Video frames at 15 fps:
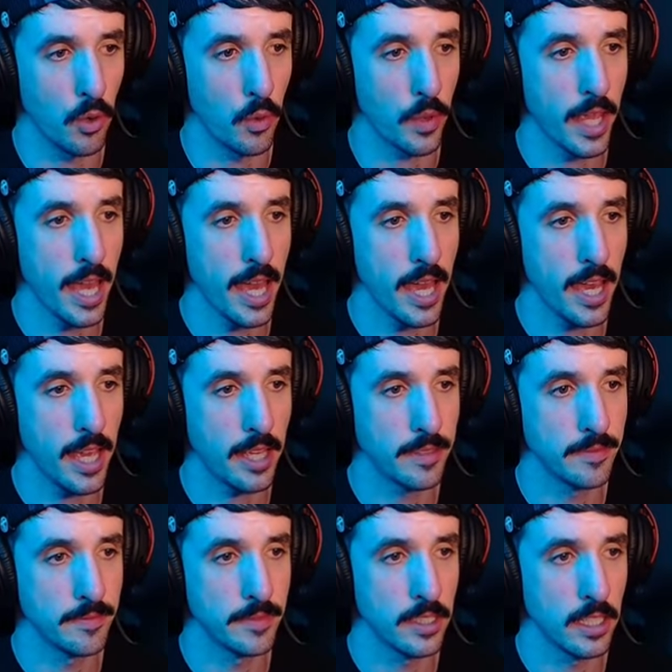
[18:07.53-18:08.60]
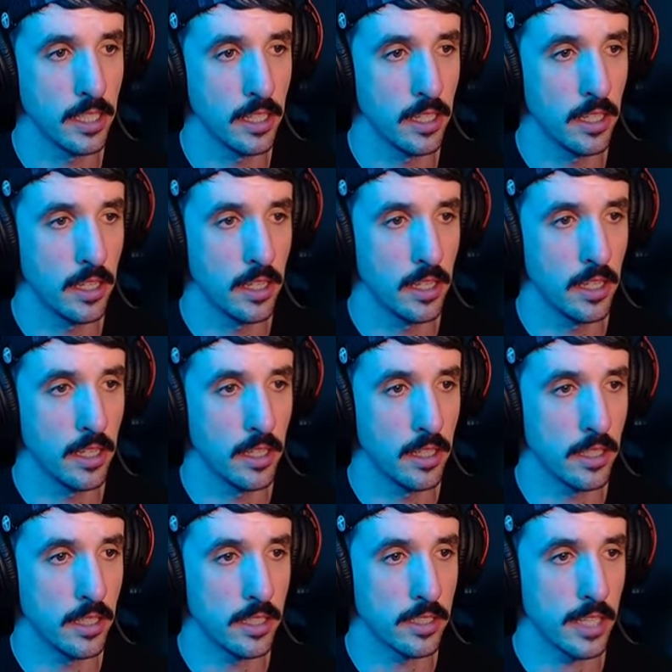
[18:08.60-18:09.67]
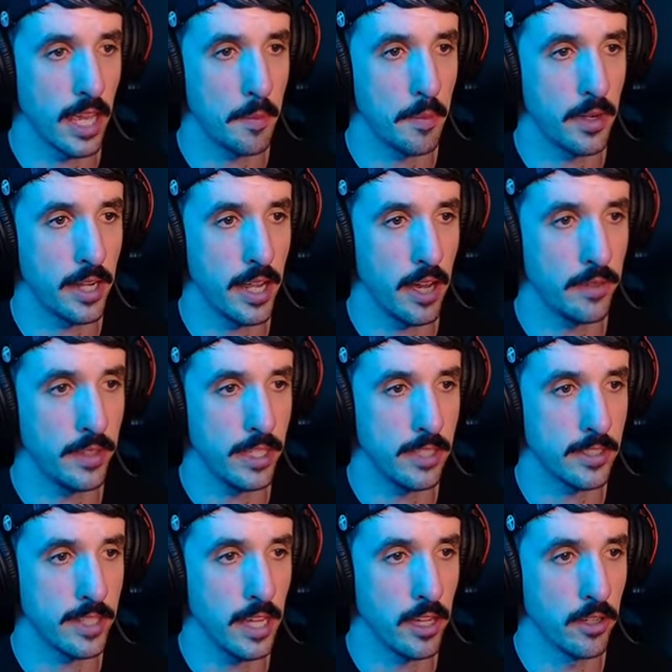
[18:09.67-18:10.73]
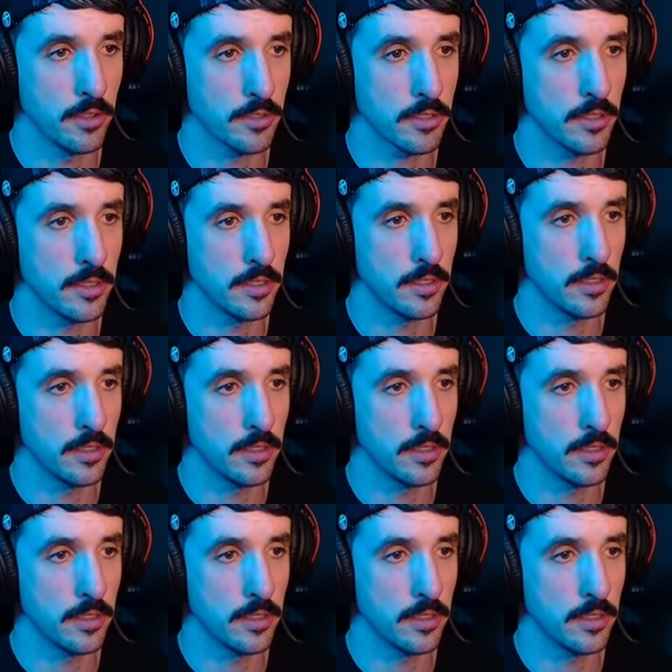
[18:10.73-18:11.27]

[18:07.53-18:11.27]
Okay. Let's hammer down these nails